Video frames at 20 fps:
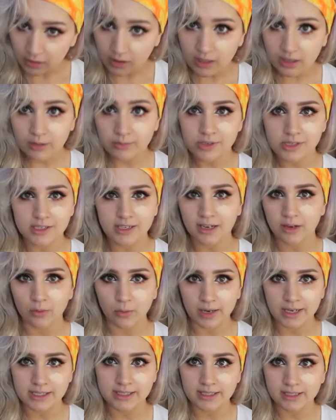like I'm just like
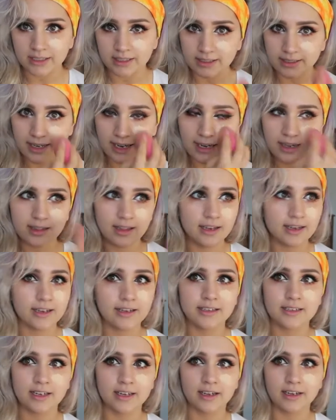wasting
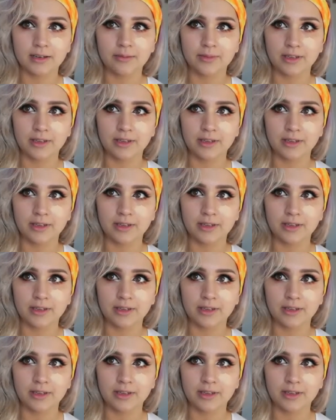daylight time.